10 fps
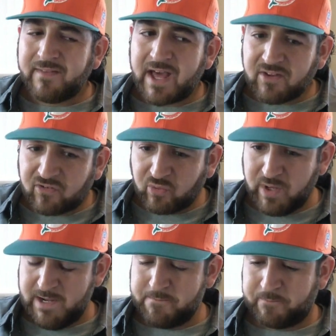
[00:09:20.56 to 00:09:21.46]
Not as
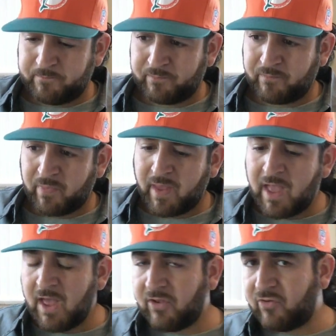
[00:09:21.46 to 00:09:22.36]
sweet.
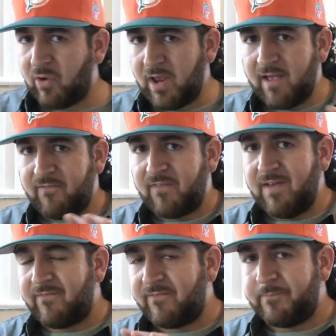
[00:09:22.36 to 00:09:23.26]
So if,
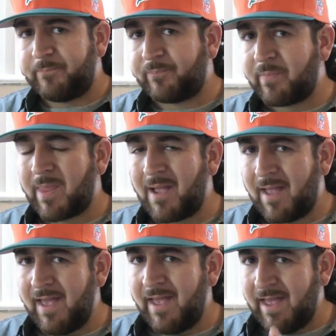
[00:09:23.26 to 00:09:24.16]
if
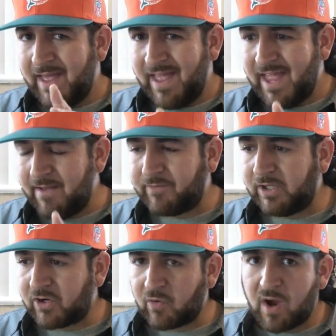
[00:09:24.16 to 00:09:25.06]
if the
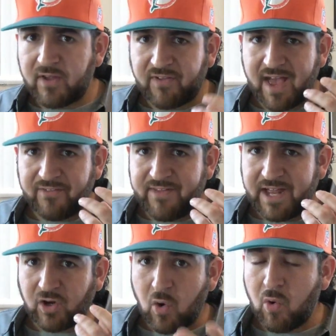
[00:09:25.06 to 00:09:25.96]
Lacrosse has
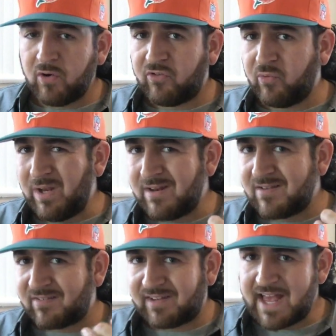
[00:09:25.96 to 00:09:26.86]
that corn
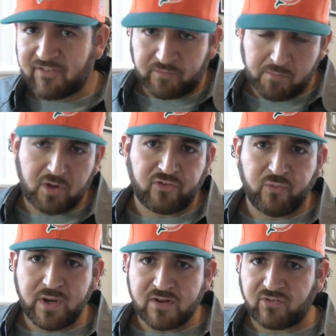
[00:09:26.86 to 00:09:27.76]
sweetness slash malt
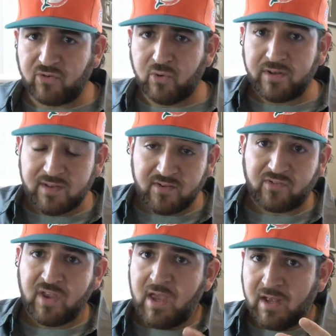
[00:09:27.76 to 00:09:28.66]
sweetness to it,
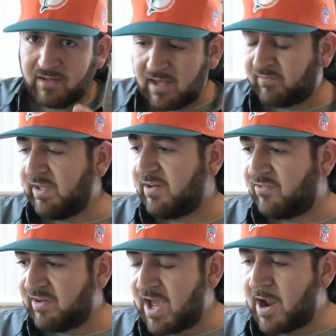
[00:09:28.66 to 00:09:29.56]
this definitely
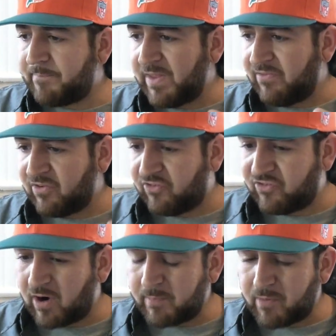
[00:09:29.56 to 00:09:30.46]
does not. It's a
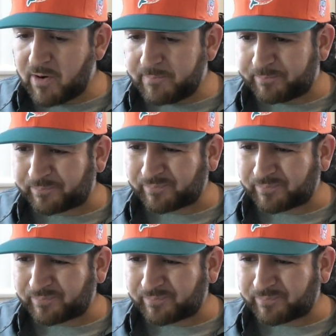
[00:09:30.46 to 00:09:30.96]
sharper.